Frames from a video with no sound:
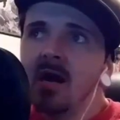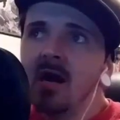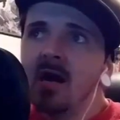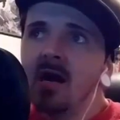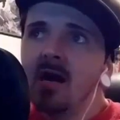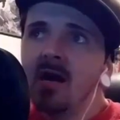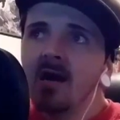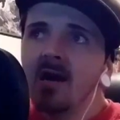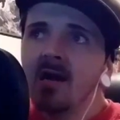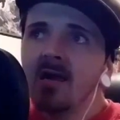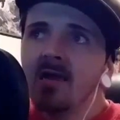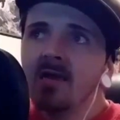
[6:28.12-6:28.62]

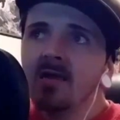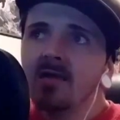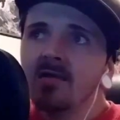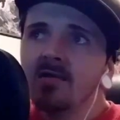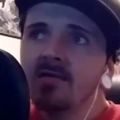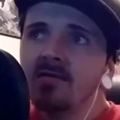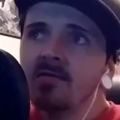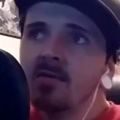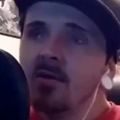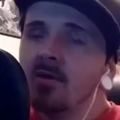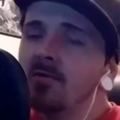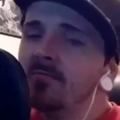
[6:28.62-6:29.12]

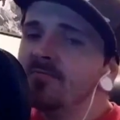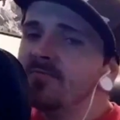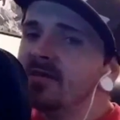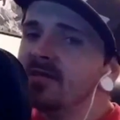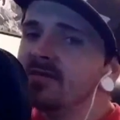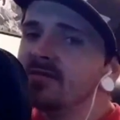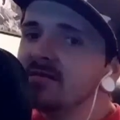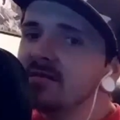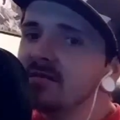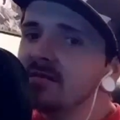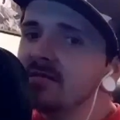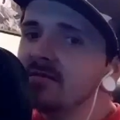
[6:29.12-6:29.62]
I hope
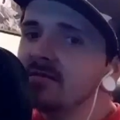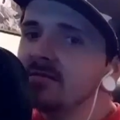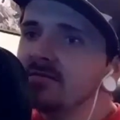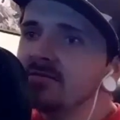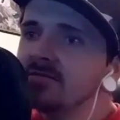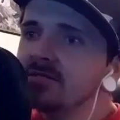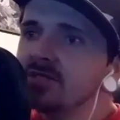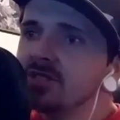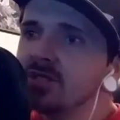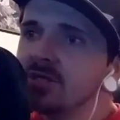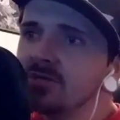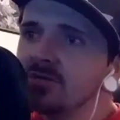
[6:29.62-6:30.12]
that they
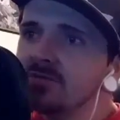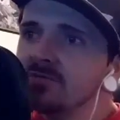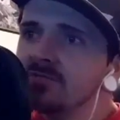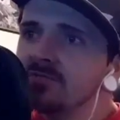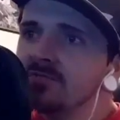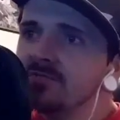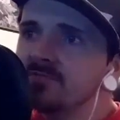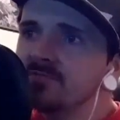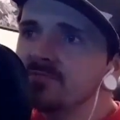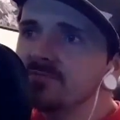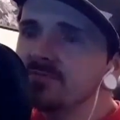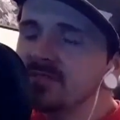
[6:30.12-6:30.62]
show
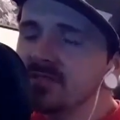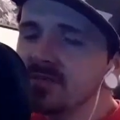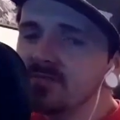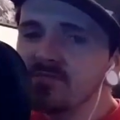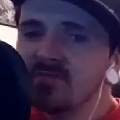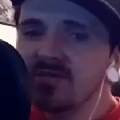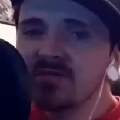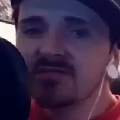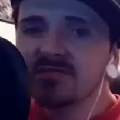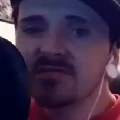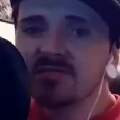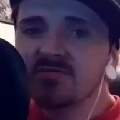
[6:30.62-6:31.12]

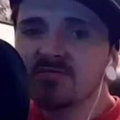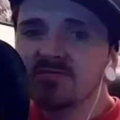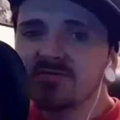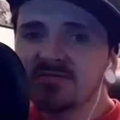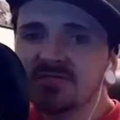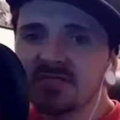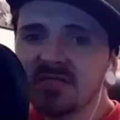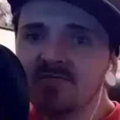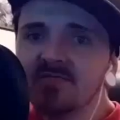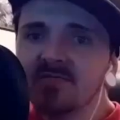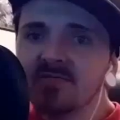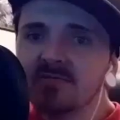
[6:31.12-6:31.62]
some Resident Evil
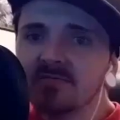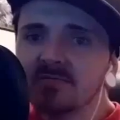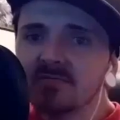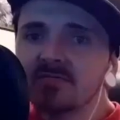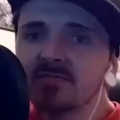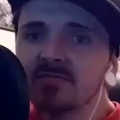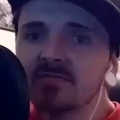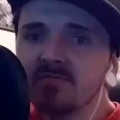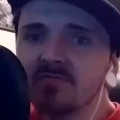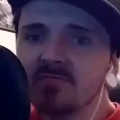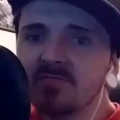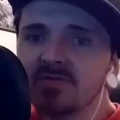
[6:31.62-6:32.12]
7,
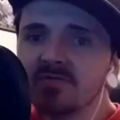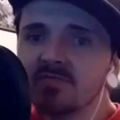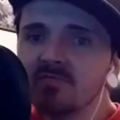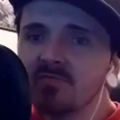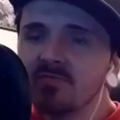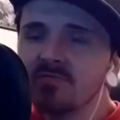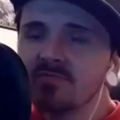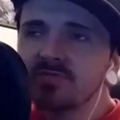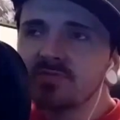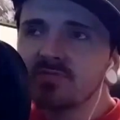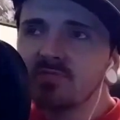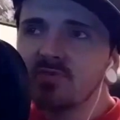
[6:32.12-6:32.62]
some
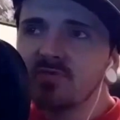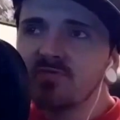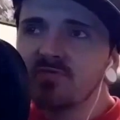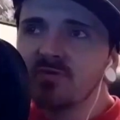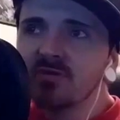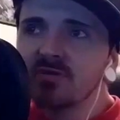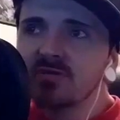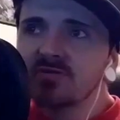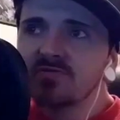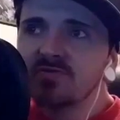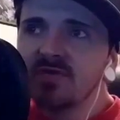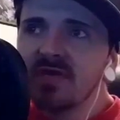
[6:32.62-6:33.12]
more
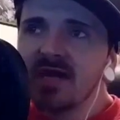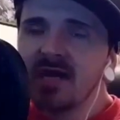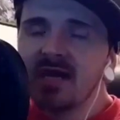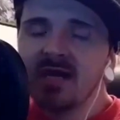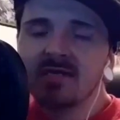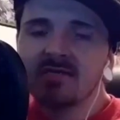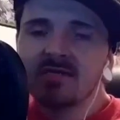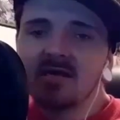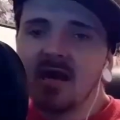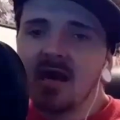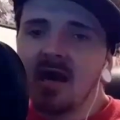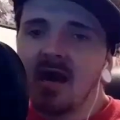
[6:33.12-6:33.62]
footage for
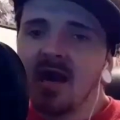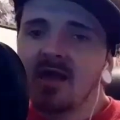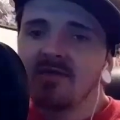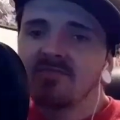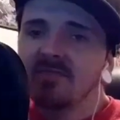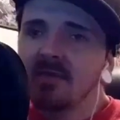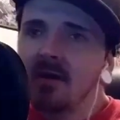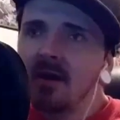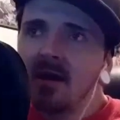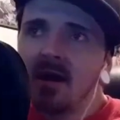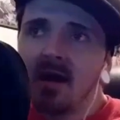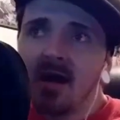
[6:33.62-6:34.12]
that.
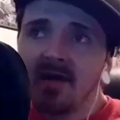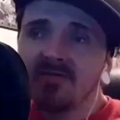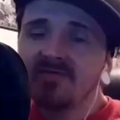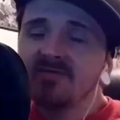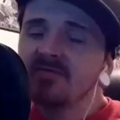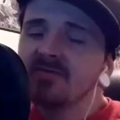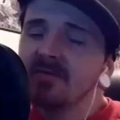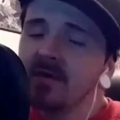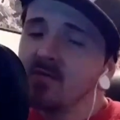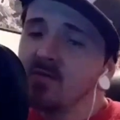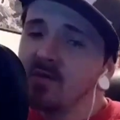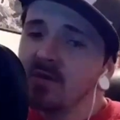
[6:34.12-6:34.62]
I
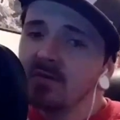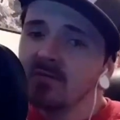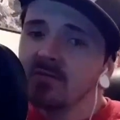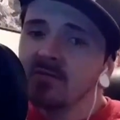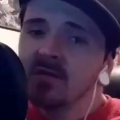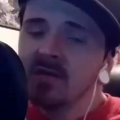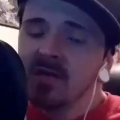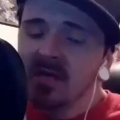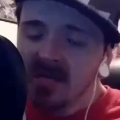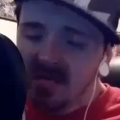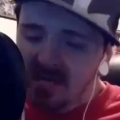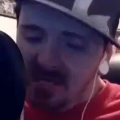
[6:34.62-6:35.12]
think they will.
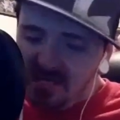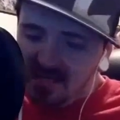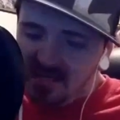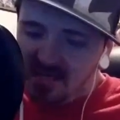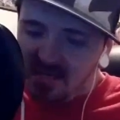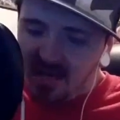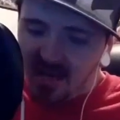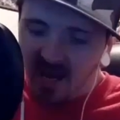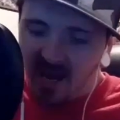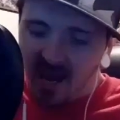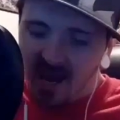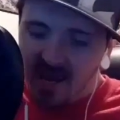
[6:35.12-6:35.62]

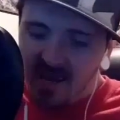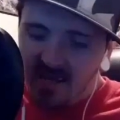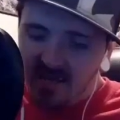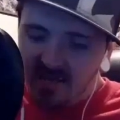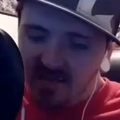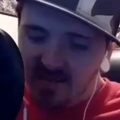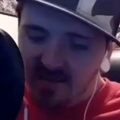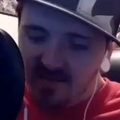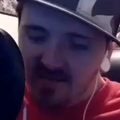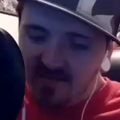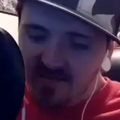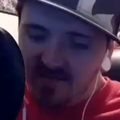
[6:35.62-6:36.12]

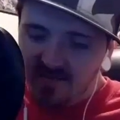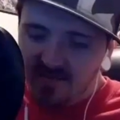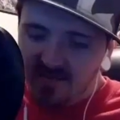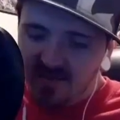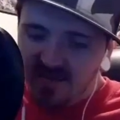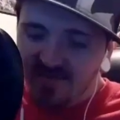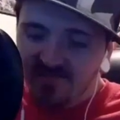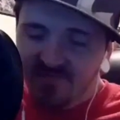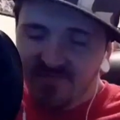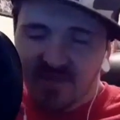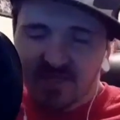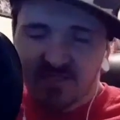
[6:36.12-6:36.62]

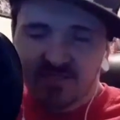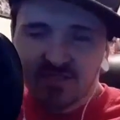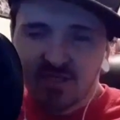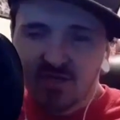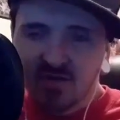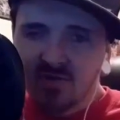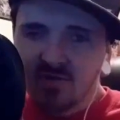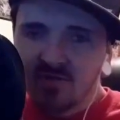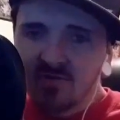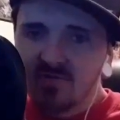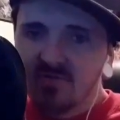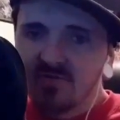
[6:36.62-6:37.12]
If they
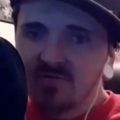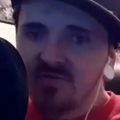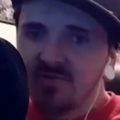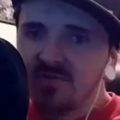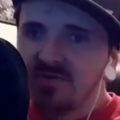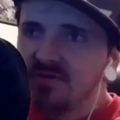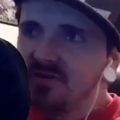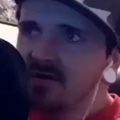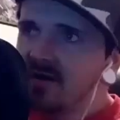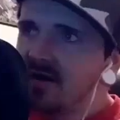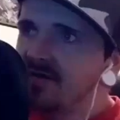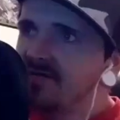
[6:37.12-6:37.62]
don't,
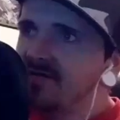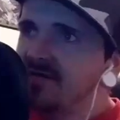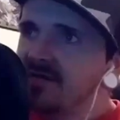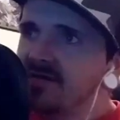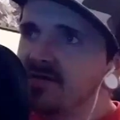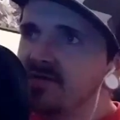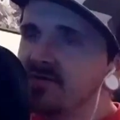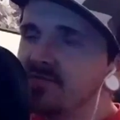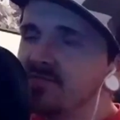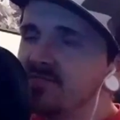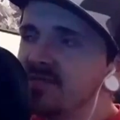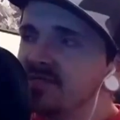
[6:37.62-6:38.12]
I
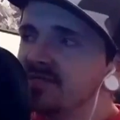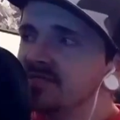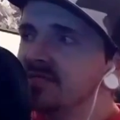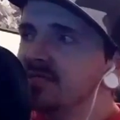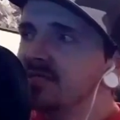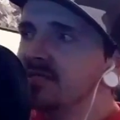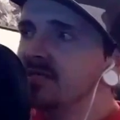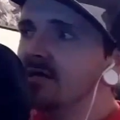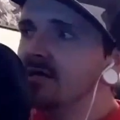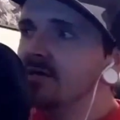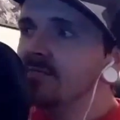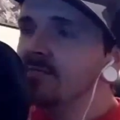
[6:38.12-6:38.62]
think they're
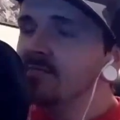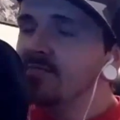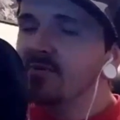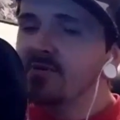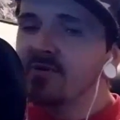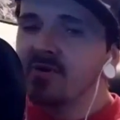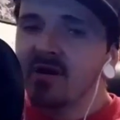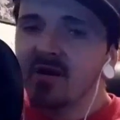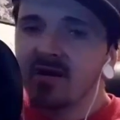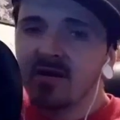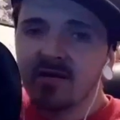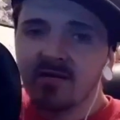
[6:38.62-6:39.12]
missing a
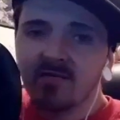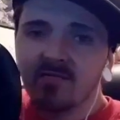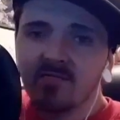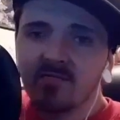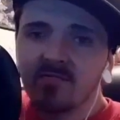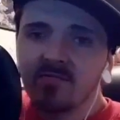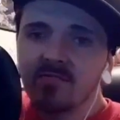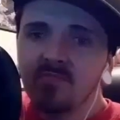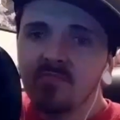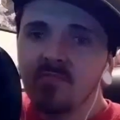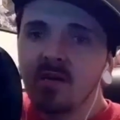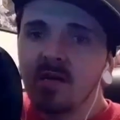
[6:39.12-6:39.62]

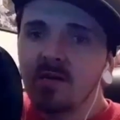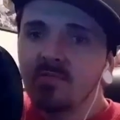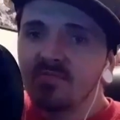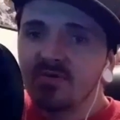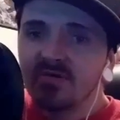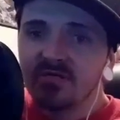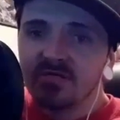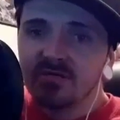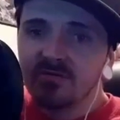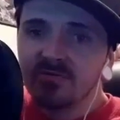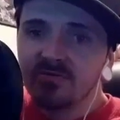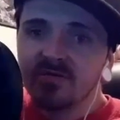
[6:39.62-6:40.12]
prime
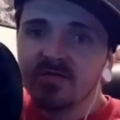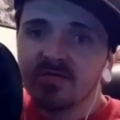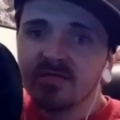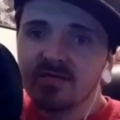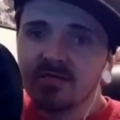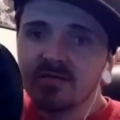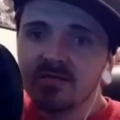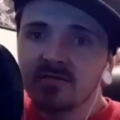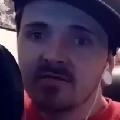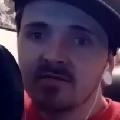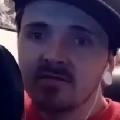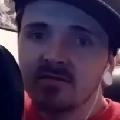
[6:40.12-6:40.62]

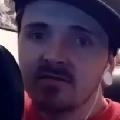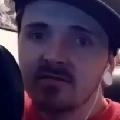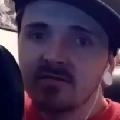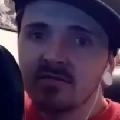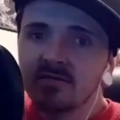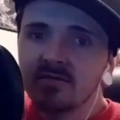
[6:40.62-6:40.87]
opportunity